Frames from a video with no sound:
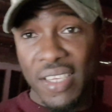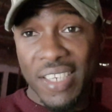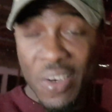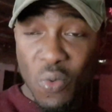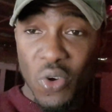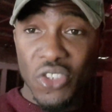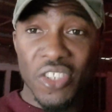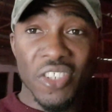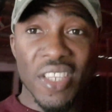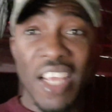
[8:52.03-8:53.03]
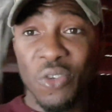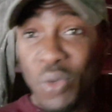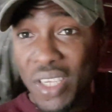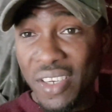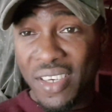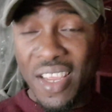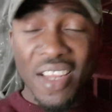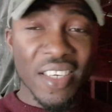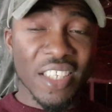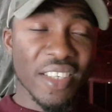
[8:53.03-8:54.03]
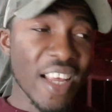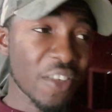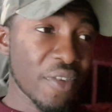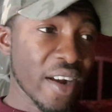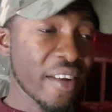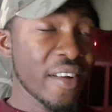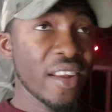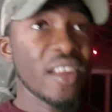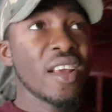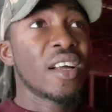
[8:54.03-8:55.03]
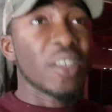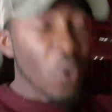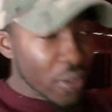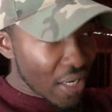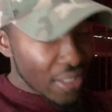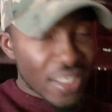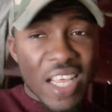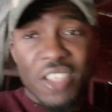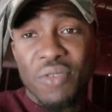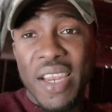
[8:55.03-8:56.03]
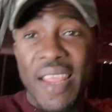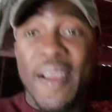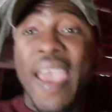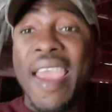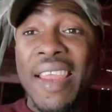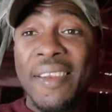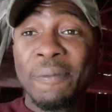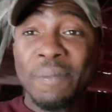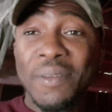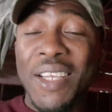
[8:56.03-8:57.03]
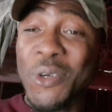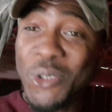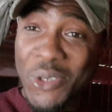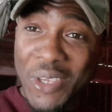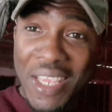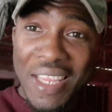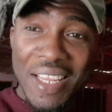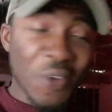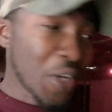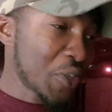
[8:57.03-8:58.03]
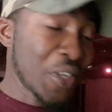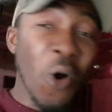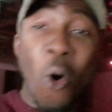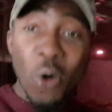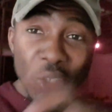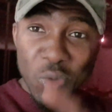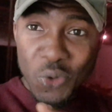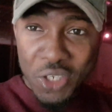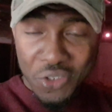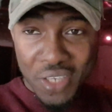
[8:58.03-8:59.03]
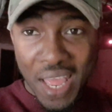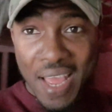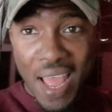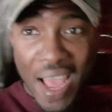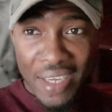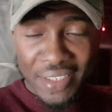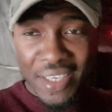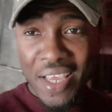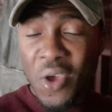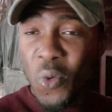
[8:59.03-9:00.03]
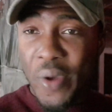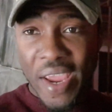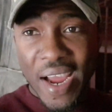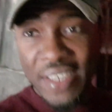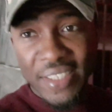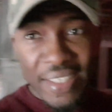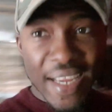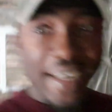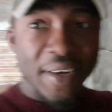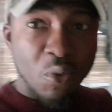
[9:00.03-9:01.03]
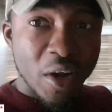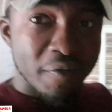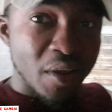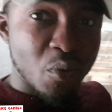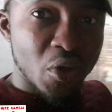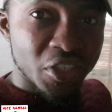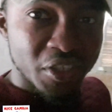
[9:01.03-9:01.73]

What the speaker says: did was just last weekend. That's last Friday. Oh yeah, last Friday. And I was lucky, all the 2 questions that I asked were answered, and one of them was